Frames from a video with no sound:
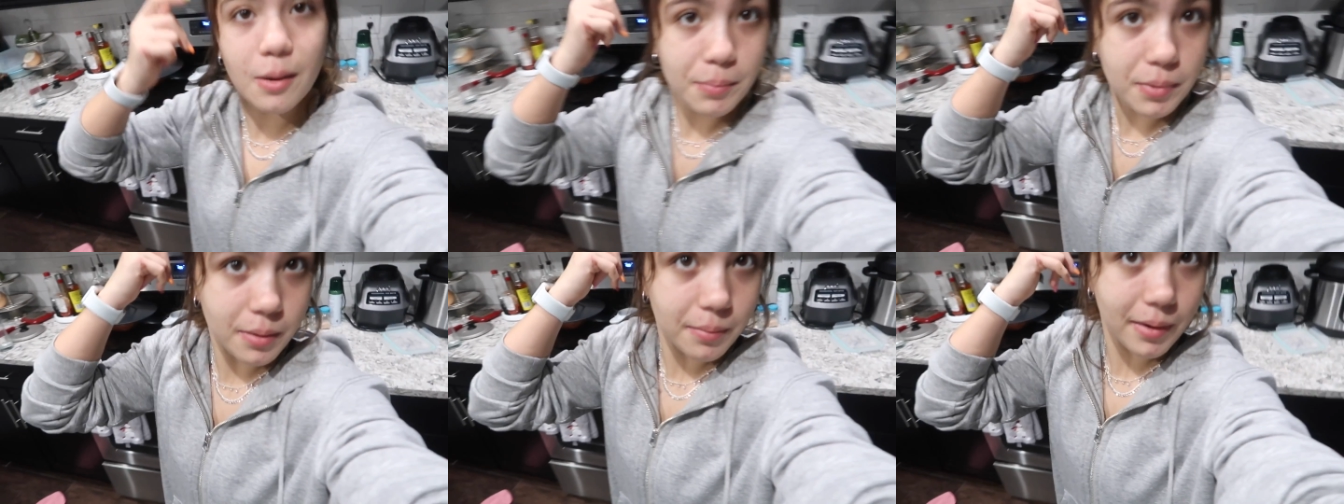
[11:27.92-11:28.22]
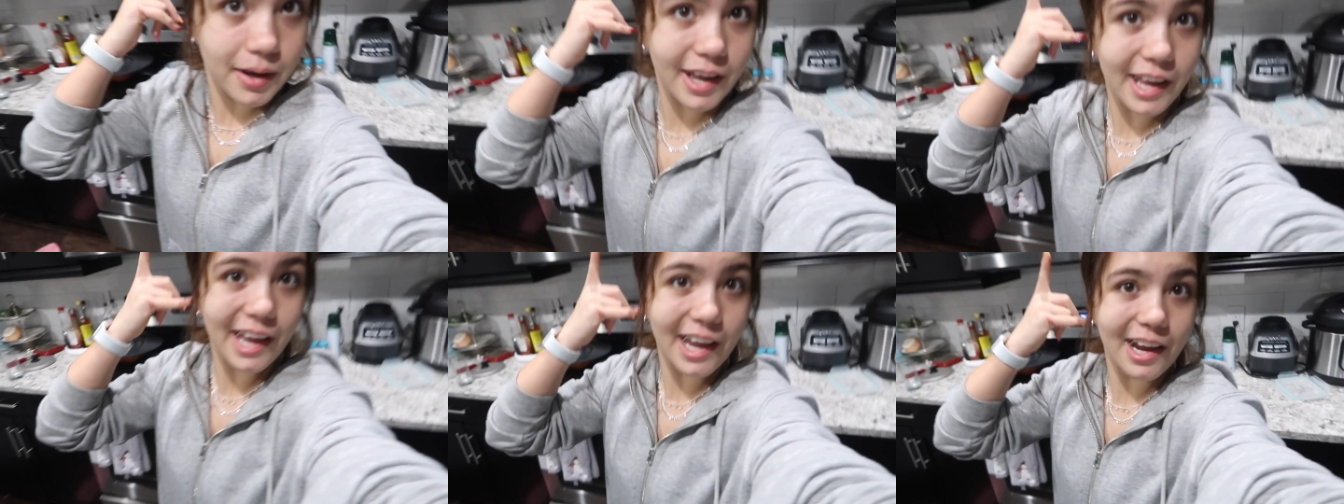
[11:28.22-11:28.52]
Put
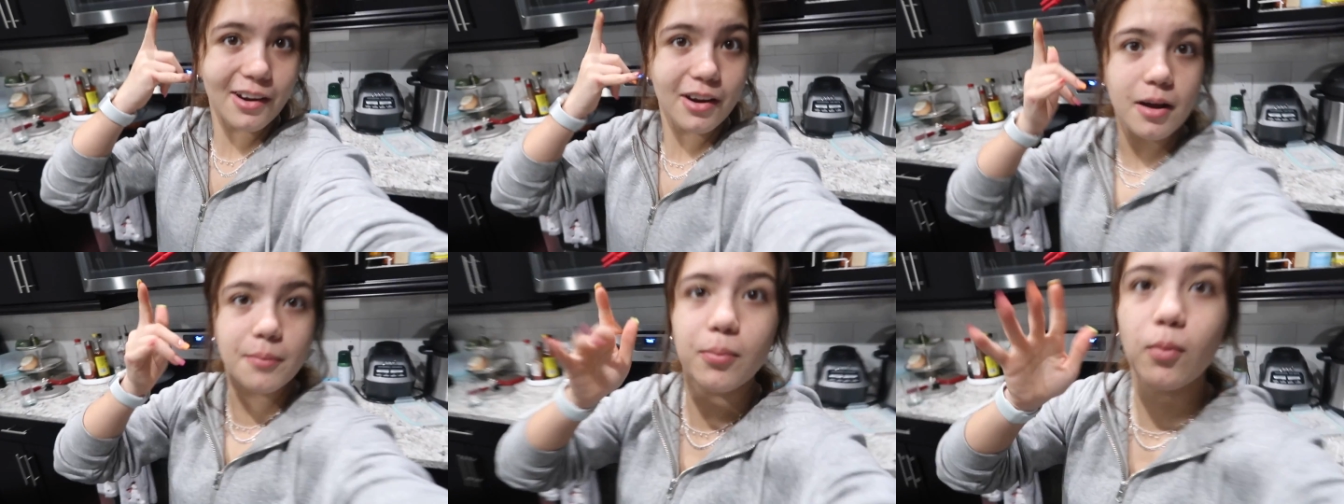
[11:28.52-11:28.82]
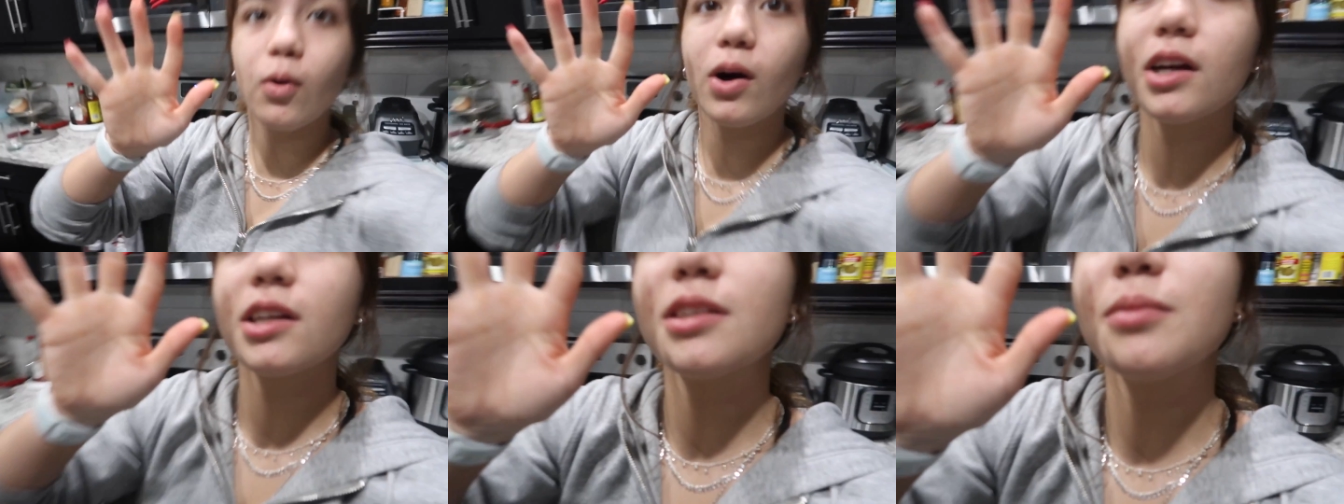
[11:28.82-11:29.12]
my hair up,
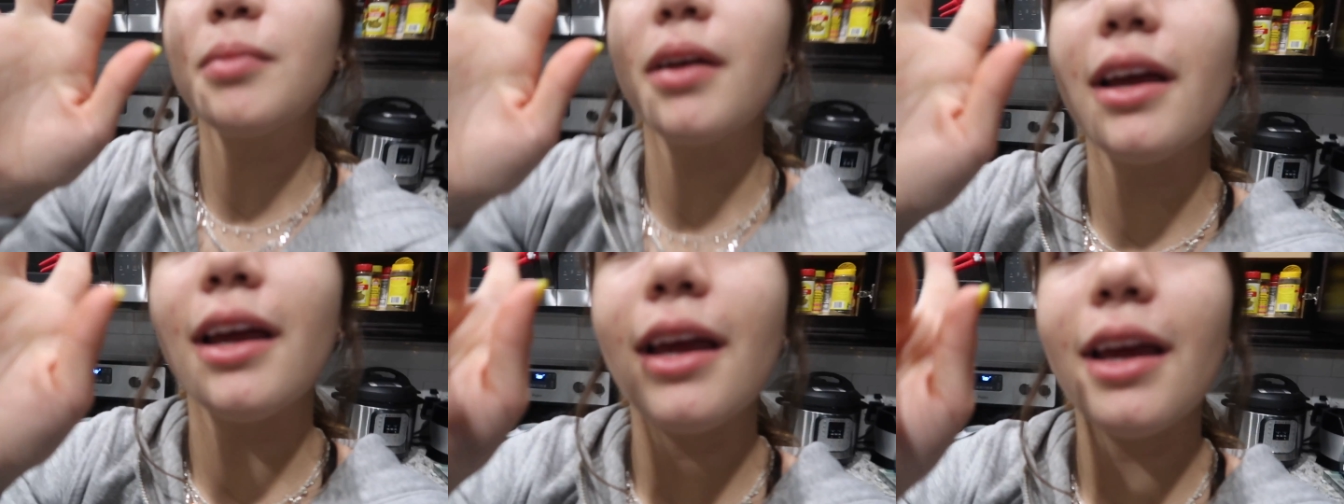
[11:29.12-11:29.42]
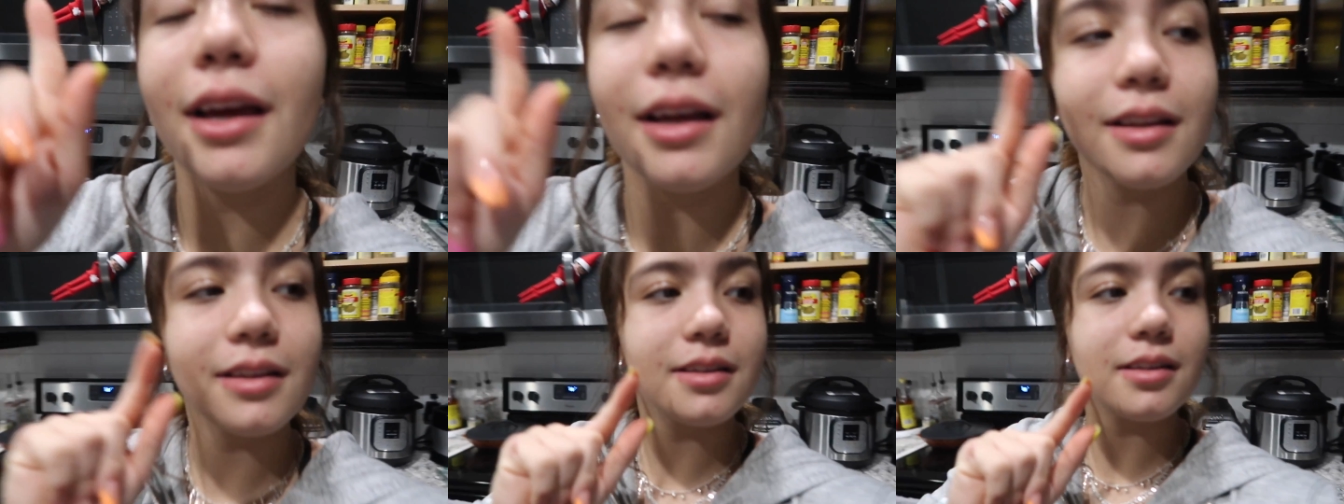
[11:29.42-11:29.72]
wash my
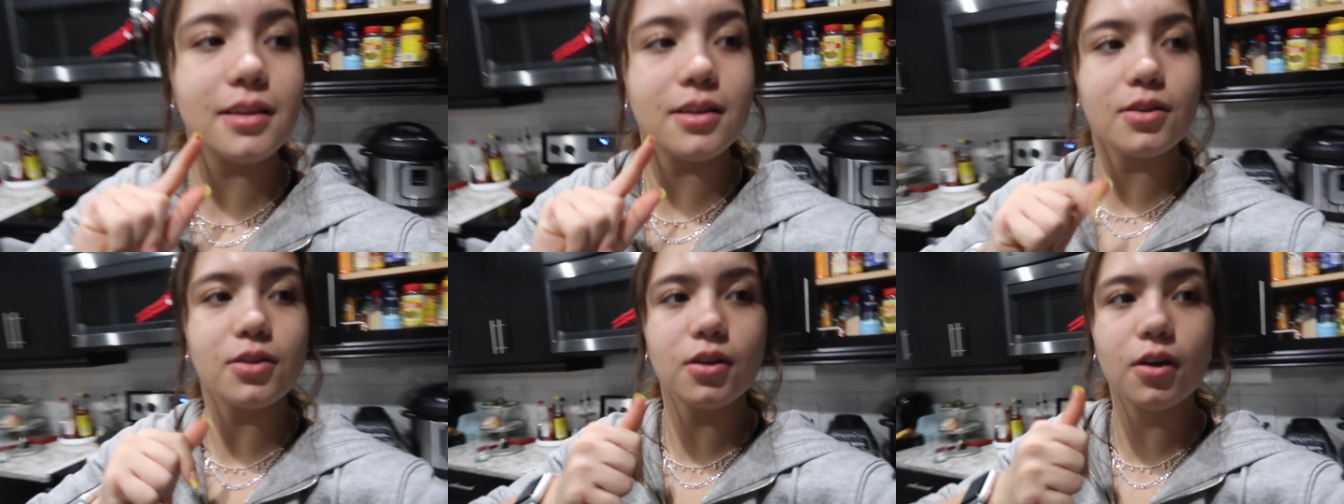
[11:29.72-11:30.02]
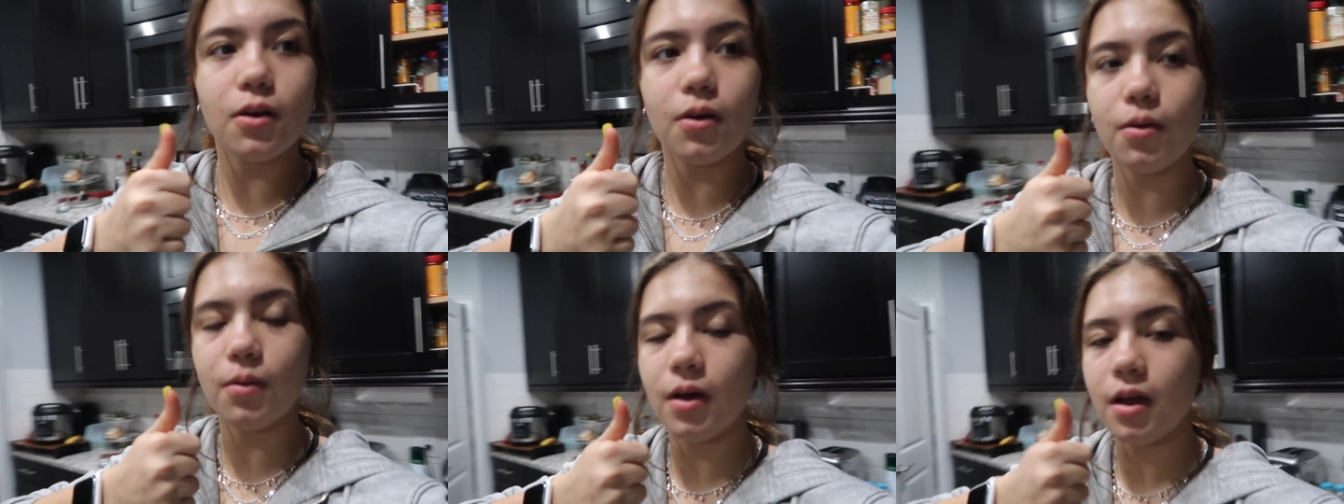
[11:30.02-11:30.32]
hands.
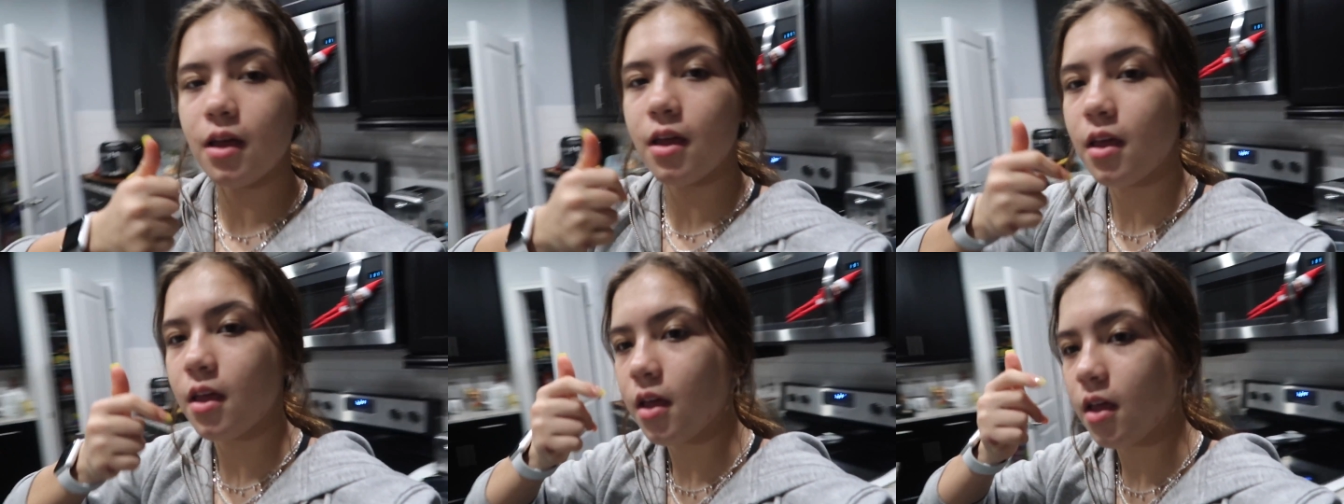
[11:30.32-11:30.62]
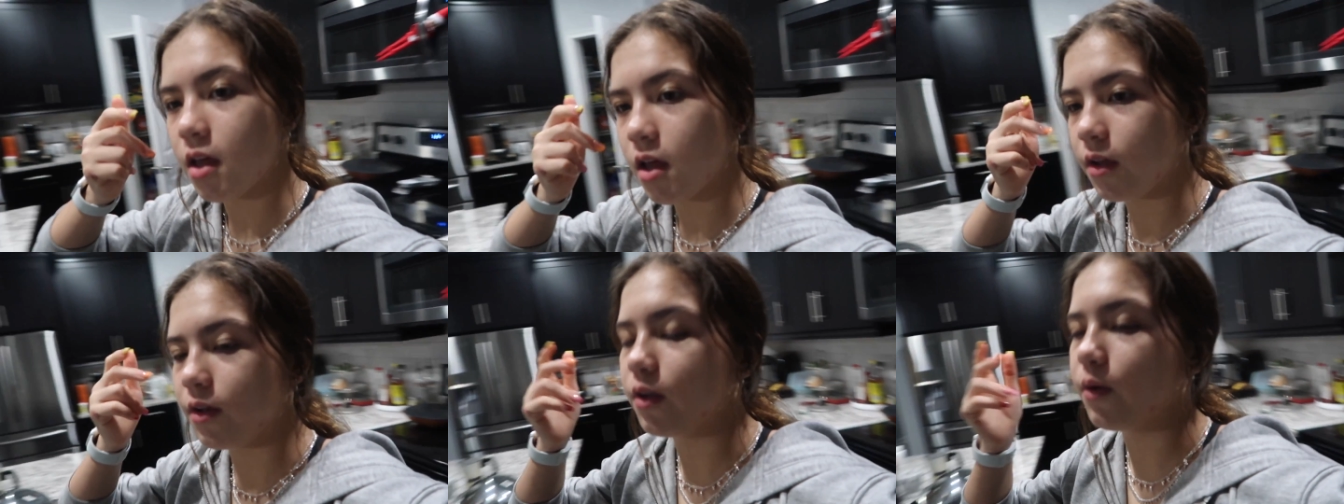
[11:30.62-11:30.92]
So,
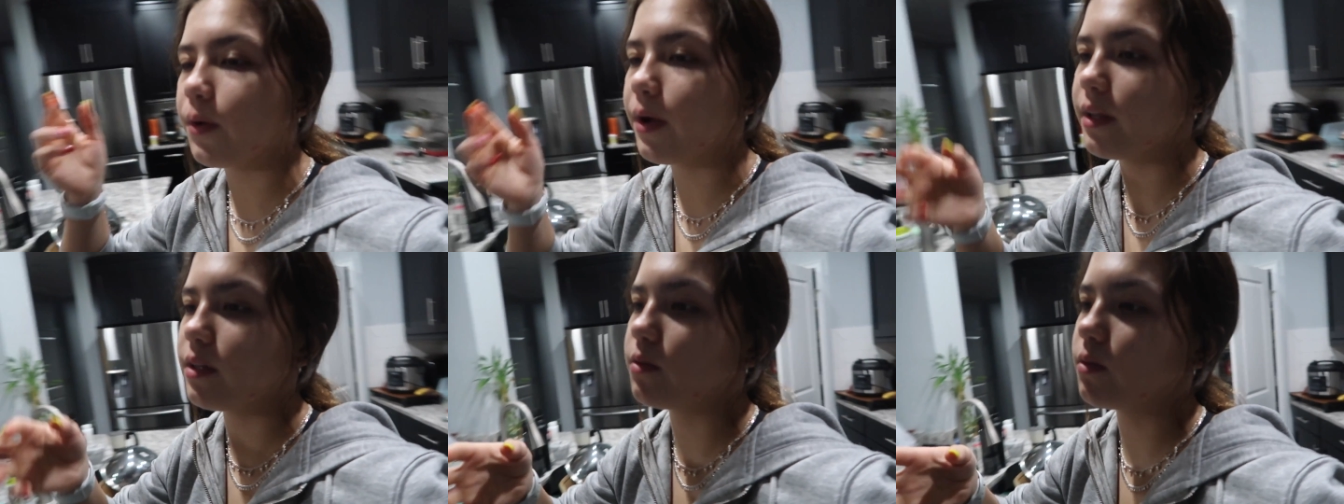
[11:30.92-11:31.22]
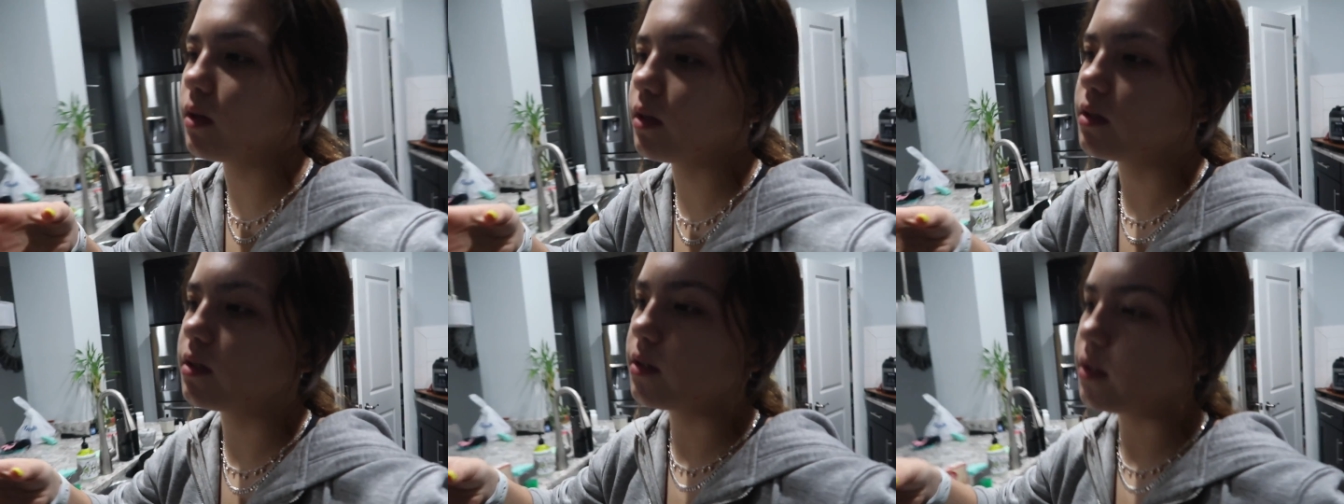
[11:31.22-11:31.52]
no, it's
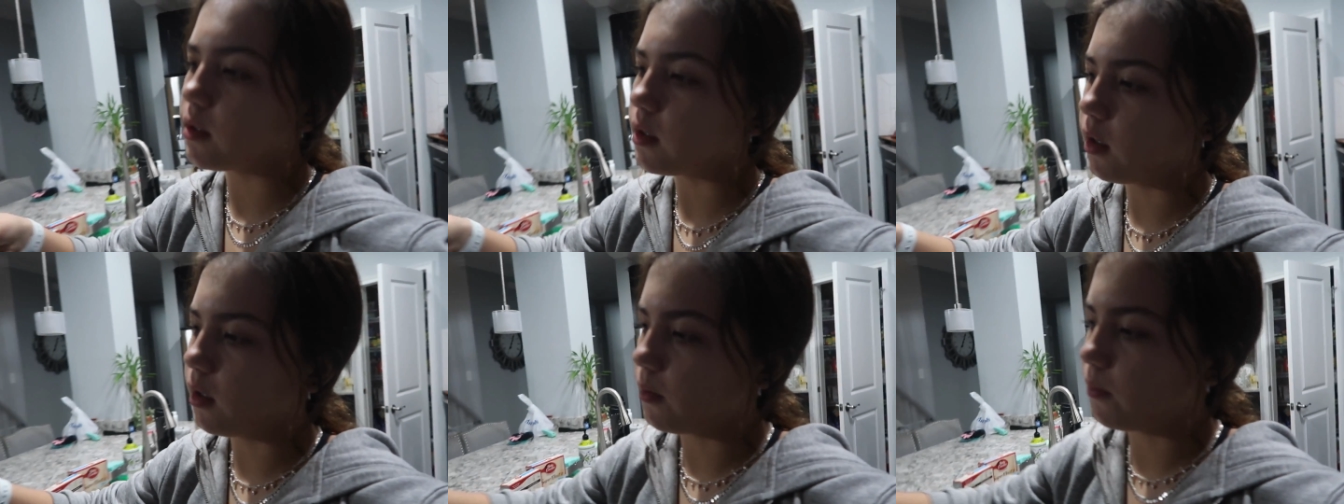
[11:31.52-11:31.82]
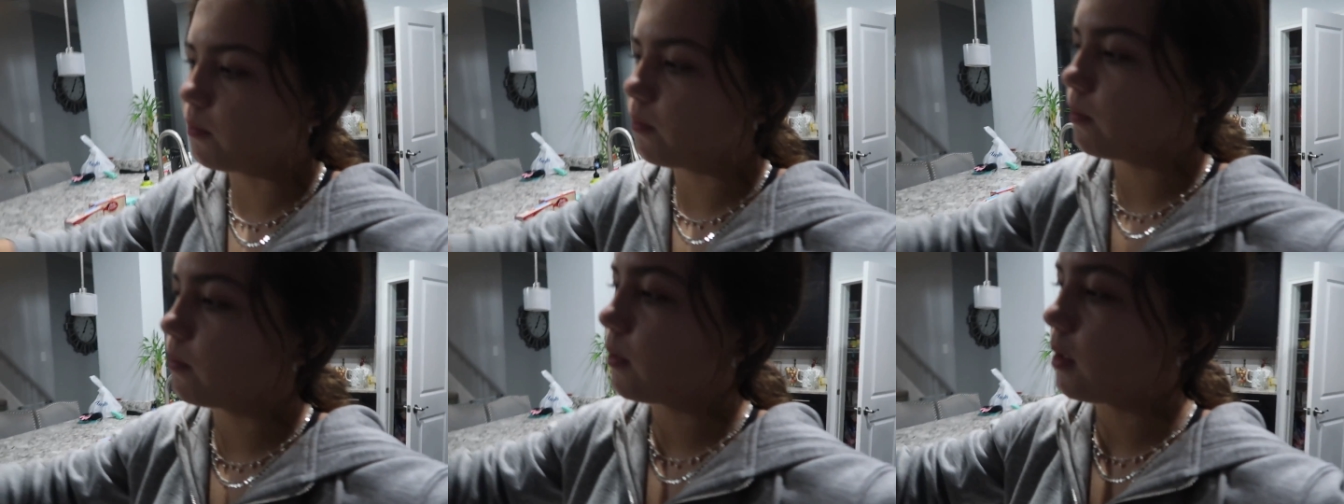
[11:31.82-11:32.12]
it's
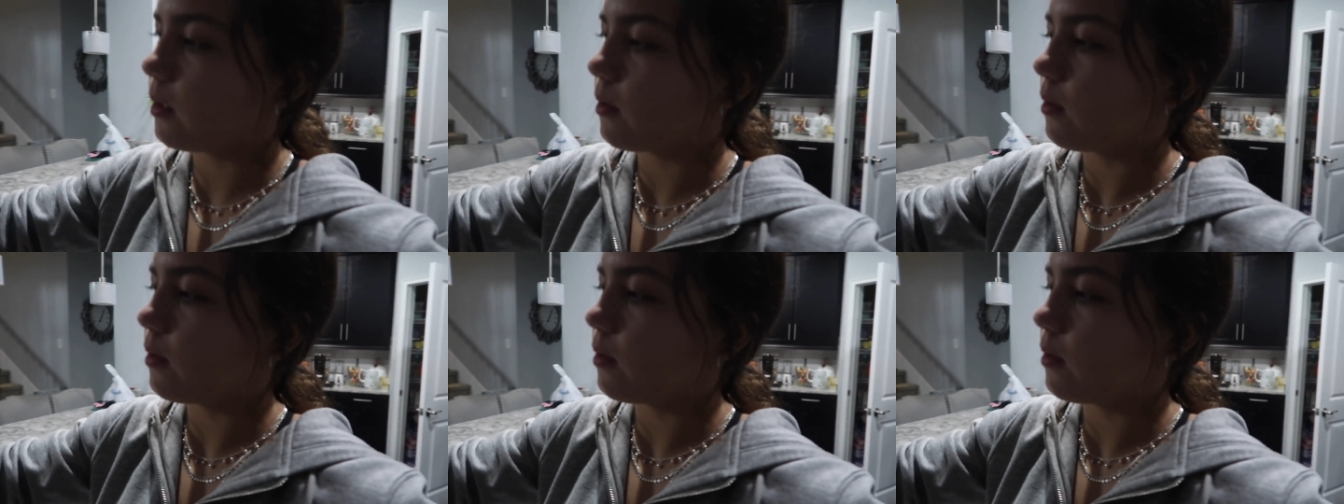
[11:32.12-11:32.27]
um